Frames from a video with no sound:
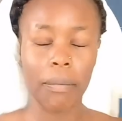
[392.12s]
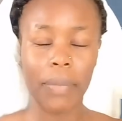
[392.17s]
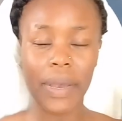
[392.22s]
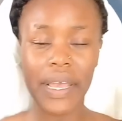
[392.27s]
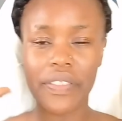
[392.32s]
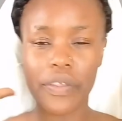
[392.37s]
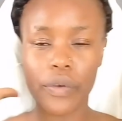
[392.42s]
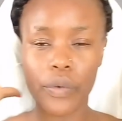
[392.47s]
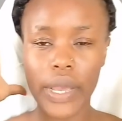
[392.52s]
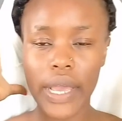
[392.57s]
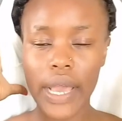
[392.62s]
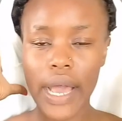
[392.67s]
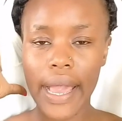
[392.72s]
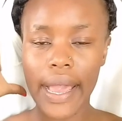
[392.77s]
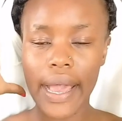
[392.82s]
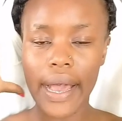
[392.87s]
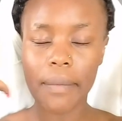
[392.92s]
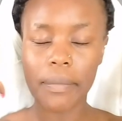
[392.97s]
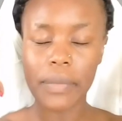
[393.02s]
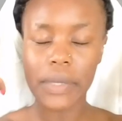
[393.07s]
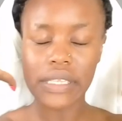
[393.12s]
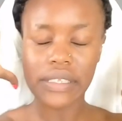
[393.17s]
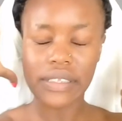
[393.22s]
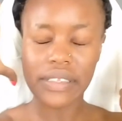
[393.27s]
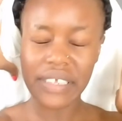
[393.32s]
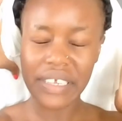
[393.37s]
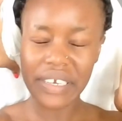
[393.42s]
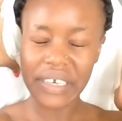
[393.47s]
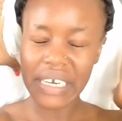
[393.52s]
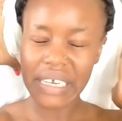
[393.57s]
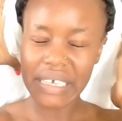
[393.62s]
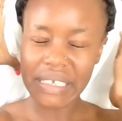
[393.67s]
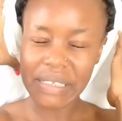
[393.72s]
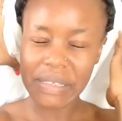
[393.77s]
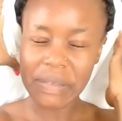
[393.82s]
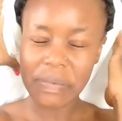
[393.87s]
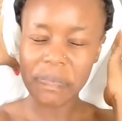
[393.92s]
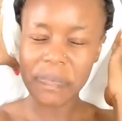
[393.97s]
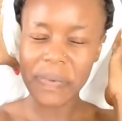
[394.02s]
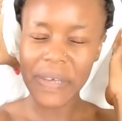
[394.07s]
By the way, I am in
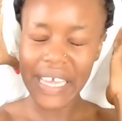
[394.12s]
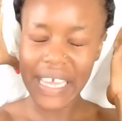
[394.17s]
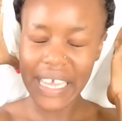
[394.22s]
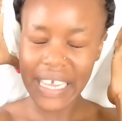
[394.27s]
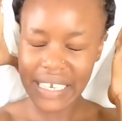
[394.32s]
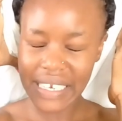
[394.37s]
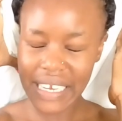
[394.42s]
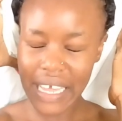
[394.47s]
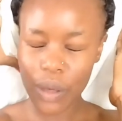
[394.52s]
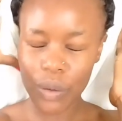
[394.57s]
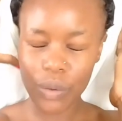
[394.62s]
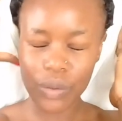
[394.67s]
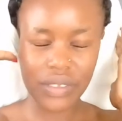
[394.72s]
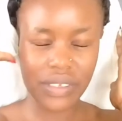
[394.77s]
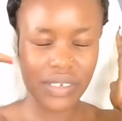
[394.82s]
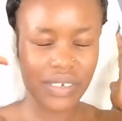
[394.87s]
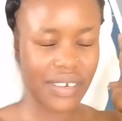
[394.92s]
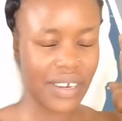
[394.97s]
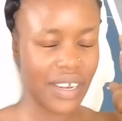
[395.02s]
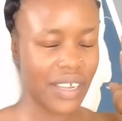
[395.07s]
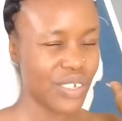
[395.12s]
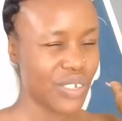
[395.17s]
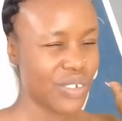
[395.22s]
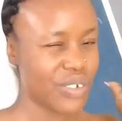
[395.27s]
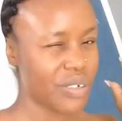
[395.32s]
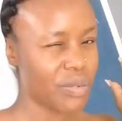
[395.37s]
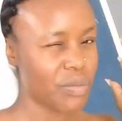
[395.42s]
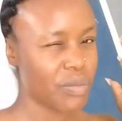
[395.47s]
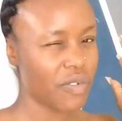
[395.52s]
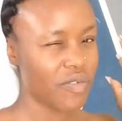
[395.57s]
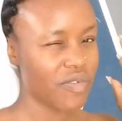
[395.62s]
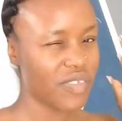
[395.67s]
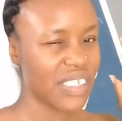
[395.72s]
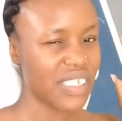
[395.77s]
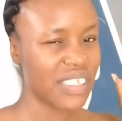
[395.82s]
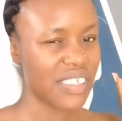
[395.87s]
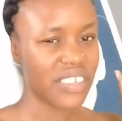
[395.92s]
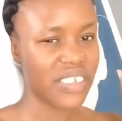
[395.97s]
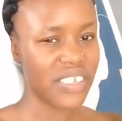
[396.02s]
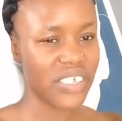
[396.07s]
serious pain. I was trying to remove
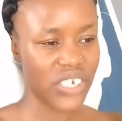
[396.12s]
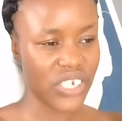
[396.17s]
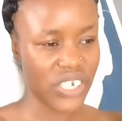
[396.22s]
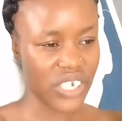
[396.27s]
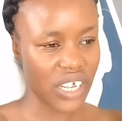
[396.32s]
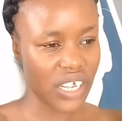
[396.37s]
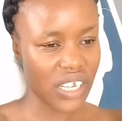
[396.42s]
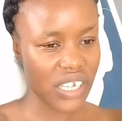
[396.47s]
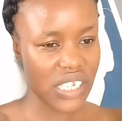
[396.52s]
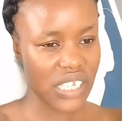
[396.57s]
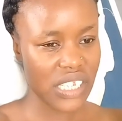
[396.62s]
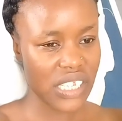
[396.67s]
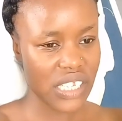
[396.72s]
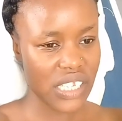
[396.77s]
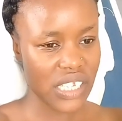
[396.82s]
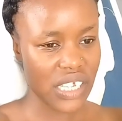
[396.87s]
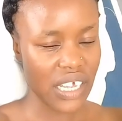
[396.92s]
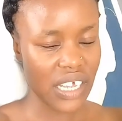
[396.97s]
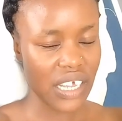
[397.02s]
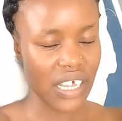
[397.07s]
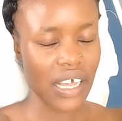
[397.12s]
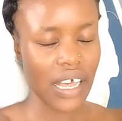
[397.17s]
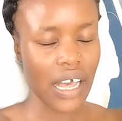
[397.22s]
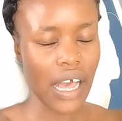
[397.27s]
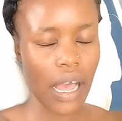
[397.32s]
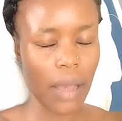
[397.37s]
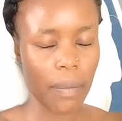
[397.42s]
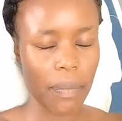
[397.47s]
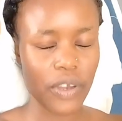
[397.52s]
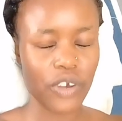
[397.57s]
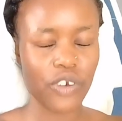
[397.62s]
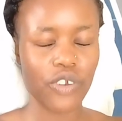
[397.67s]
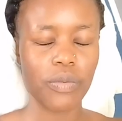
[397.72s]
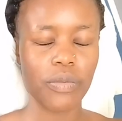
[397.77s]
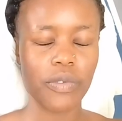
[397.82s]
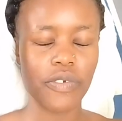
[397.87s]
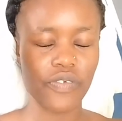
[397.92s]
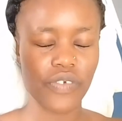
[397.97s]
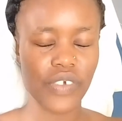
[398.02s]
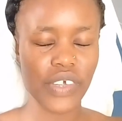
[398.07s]
this t-shirt. Happened in
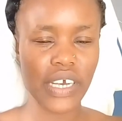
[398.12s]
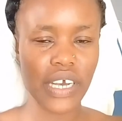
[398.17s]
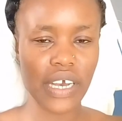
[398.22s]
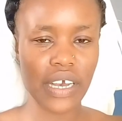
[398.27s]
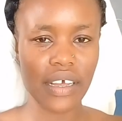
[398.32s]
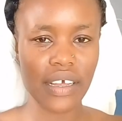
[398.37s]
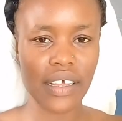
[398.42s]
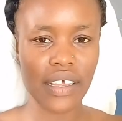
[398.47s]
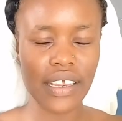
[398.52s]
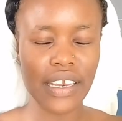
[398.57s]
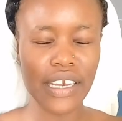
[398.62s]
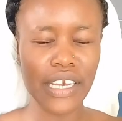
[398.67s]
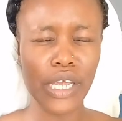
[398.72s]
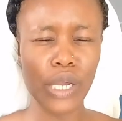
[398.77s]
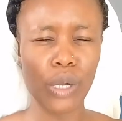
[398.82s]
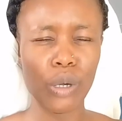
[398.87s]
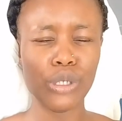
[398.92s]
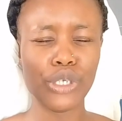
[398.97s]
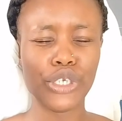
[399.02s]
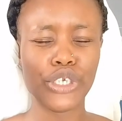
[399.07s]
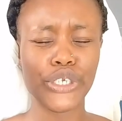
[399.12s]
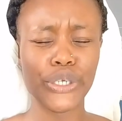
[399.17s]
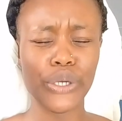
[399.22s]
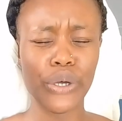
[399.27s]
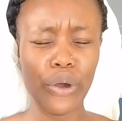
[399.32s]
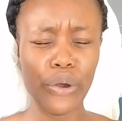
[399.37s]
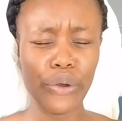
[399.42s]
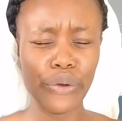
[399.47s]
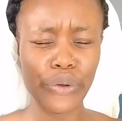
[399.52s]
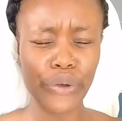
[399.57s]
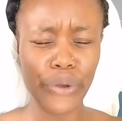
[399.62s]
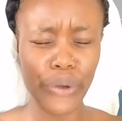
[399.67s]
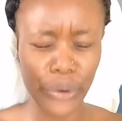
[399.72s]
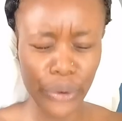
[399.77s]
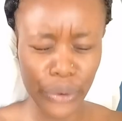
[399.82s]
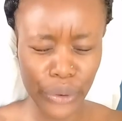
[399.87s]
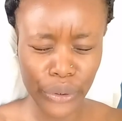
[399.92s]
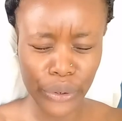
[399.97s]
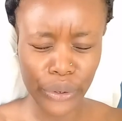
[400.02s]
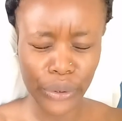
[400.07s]
Ufika. Ni
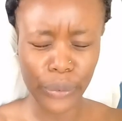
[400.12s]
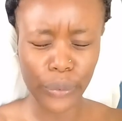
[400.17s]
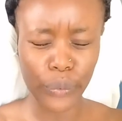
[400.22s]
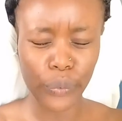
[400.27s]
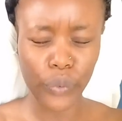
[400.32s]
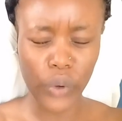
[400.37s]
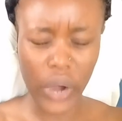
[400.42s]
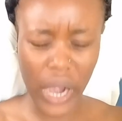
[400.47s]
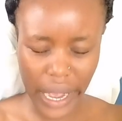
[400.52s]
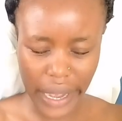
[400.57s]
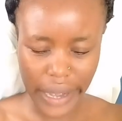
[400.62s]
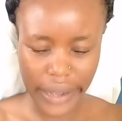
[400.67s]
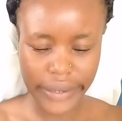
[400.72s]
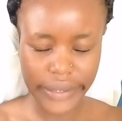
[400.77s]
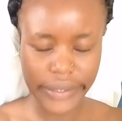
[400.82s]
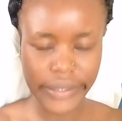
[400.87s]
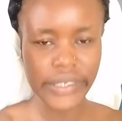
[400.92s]
uchungu! Wah!